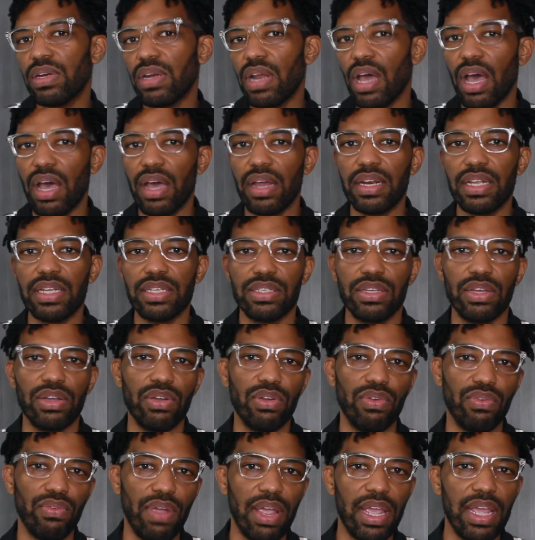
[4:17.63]
naan is a
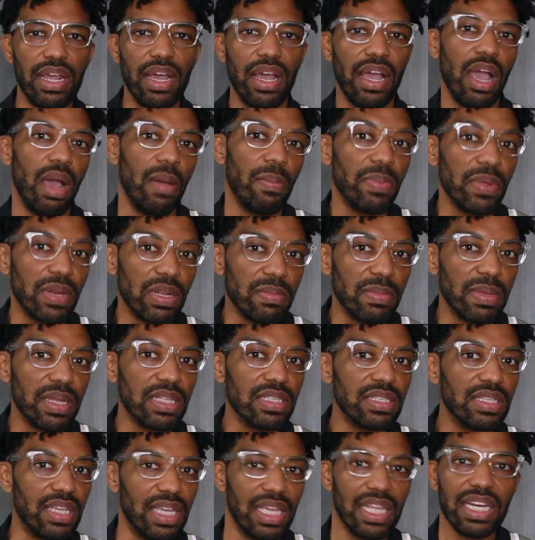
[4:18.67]
great
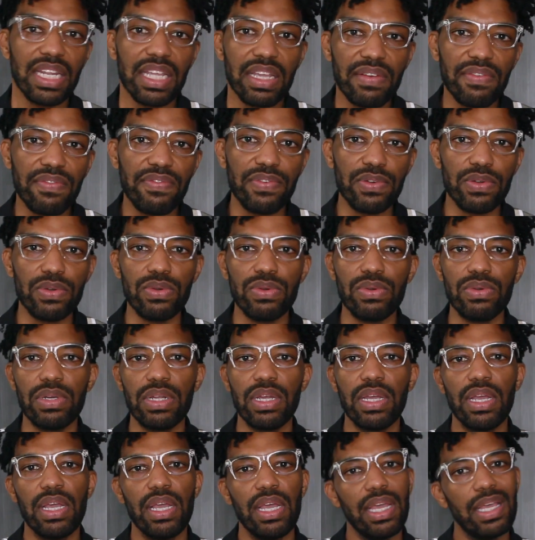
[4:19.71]
accompaniment to Indian food.